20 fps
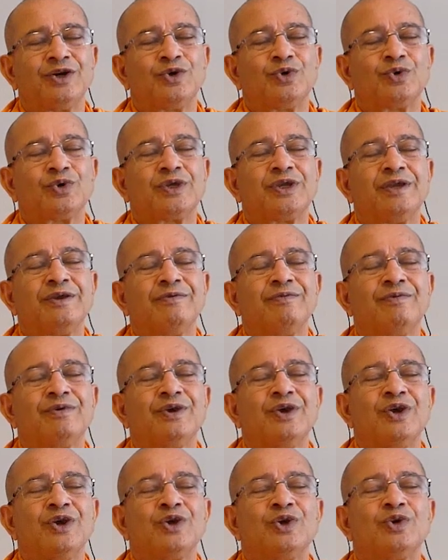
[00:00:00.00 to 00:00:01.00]
To give
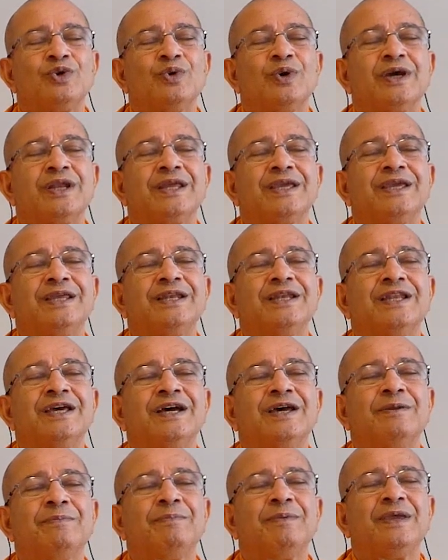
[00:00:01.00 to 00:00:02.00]
your
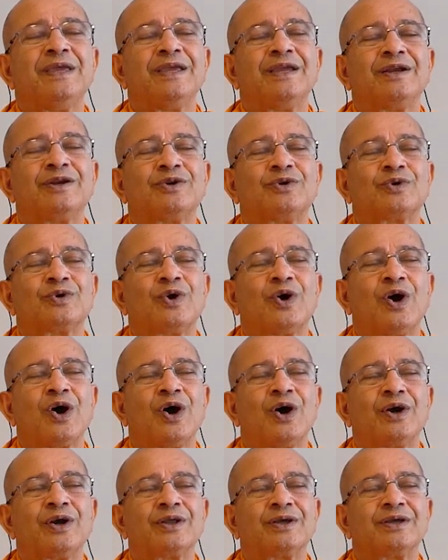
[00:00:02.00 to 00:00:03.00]
inner being to
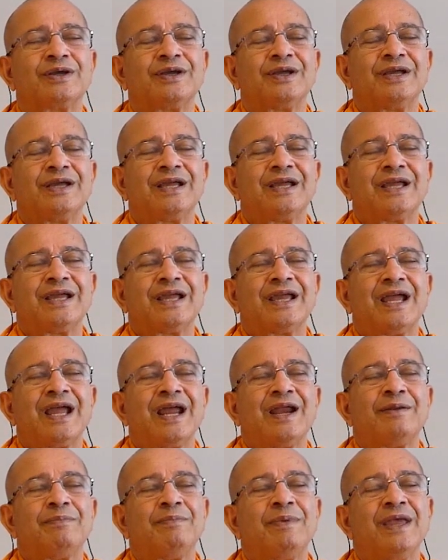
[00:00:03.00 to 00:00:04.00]
God
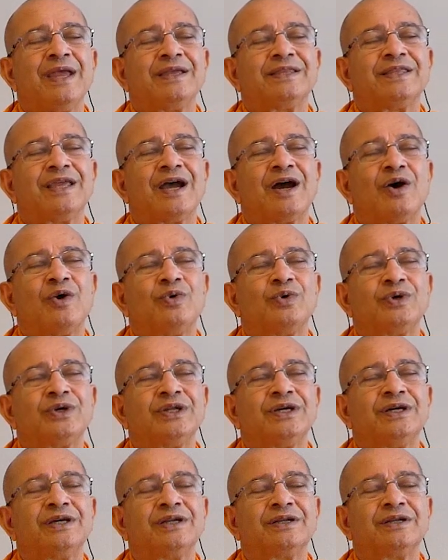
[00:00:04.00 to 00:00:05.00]
and make the
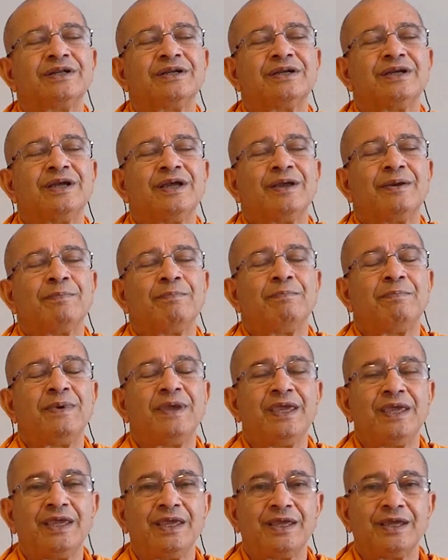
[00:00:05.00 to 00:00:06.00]
outer
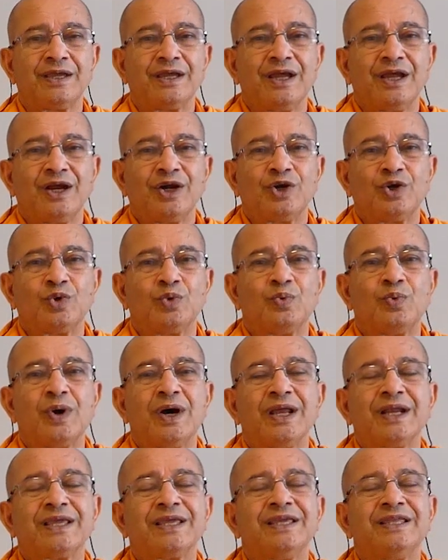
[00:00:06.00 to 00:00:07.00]
being to
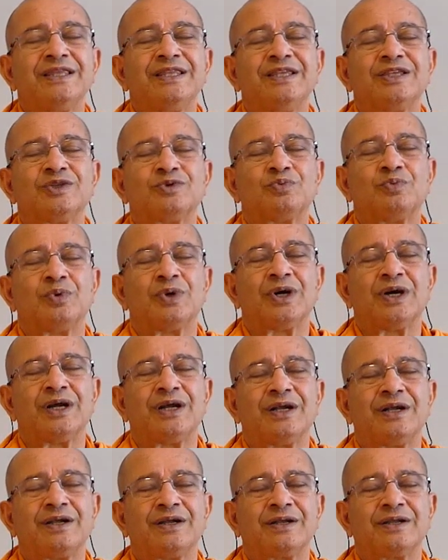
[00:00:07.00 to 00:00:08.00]
work in this
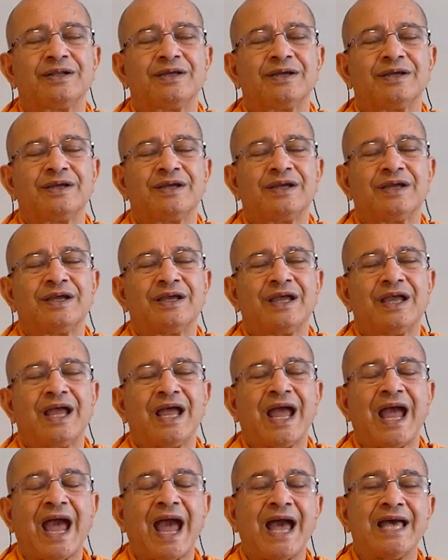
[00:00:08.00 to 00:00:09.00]
world
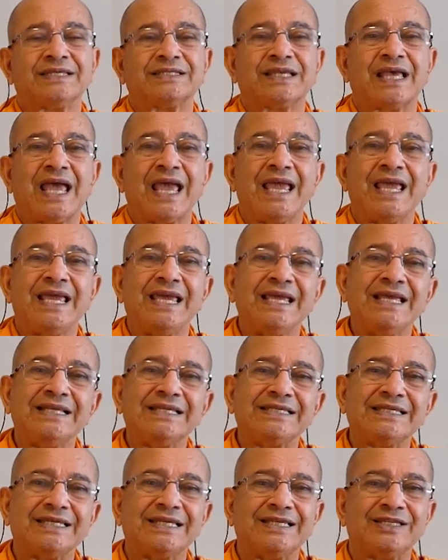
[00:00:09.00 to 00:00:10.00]
as
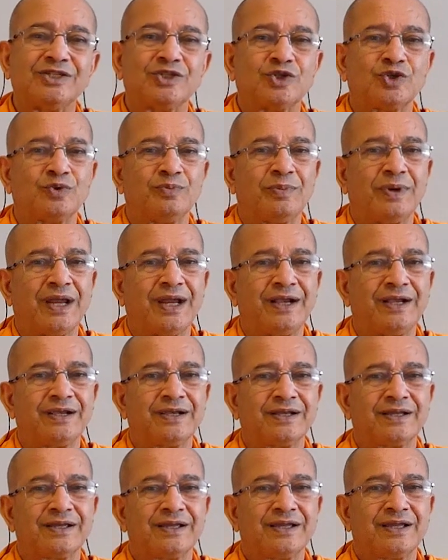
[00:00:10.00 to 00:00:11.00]
His instrument
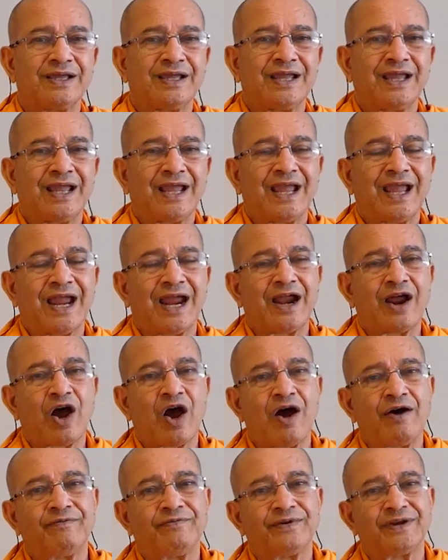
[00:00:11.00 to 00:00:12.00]
and
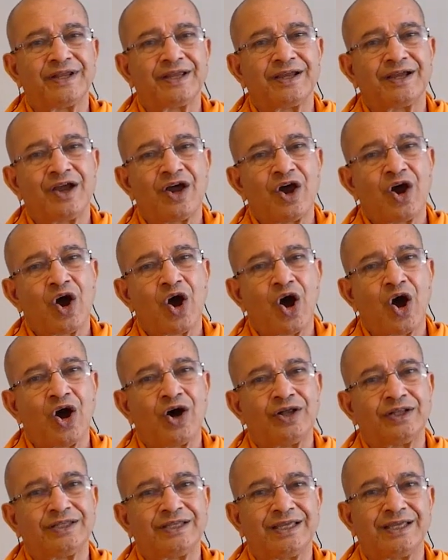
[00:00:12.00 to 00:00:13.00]
offering
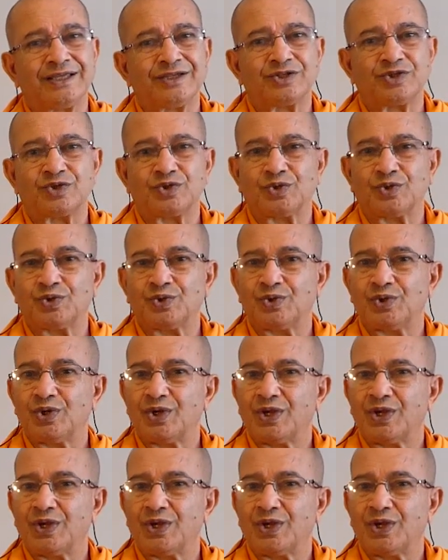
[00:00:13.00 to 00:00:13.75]
all things to